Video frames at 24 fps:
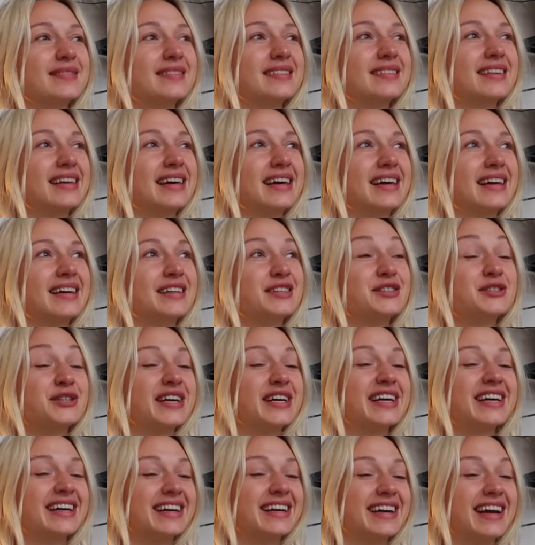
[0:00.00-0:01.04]
the
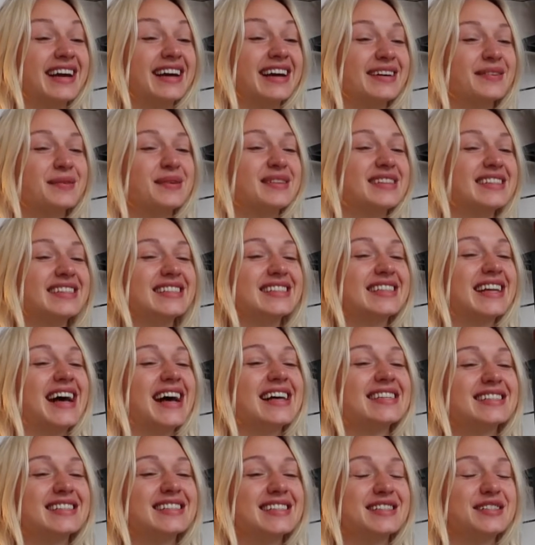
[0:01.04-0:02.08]
trick here with these
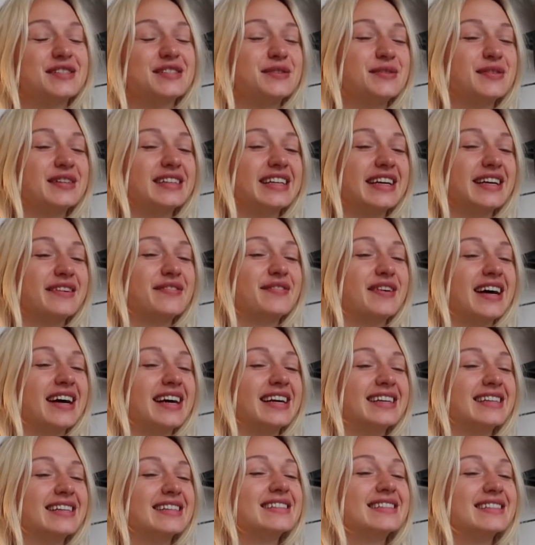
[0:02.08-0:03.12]
classes is to really
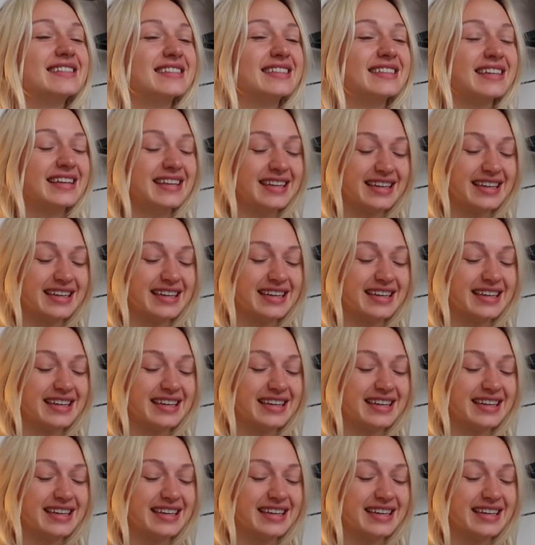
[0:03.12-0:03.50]
find this